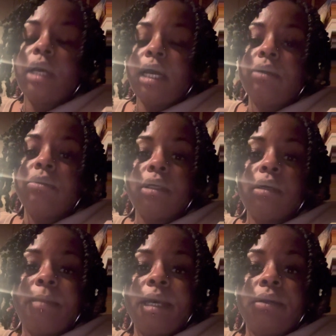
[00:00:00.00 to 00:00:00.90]
handle your
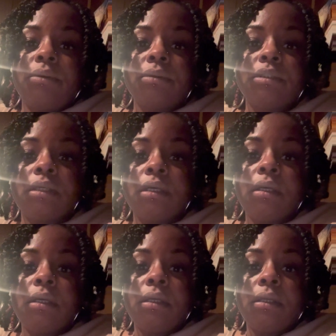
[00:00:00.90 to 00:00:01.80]
battles.
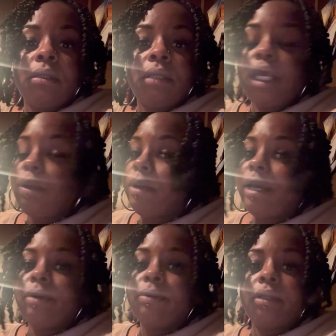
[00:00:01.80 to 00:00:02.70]
He will
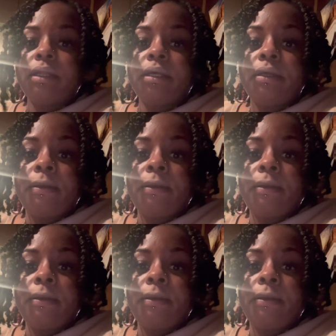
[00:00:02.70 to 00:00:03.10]
handle it.